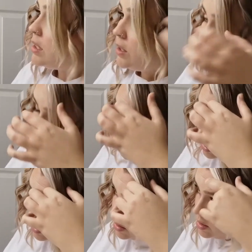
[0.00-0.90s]

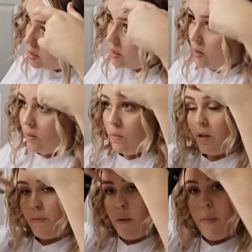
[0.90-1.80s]
Okay, so
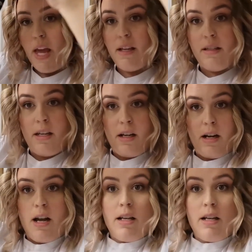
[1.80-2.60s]
with my bangs here,